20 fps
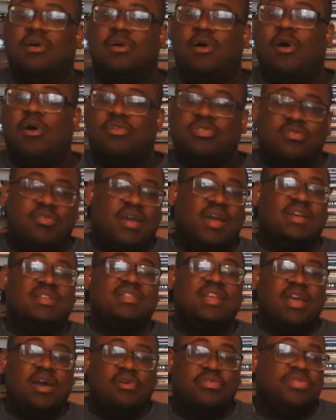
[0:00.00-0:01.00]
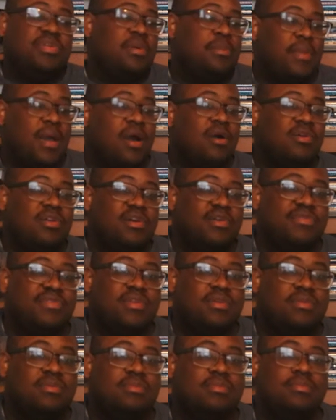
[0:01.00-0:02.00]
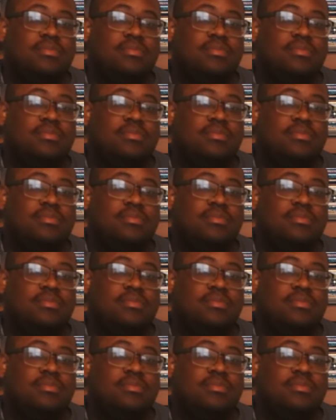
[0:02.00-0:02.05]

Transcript: although it has a healthy amount of it,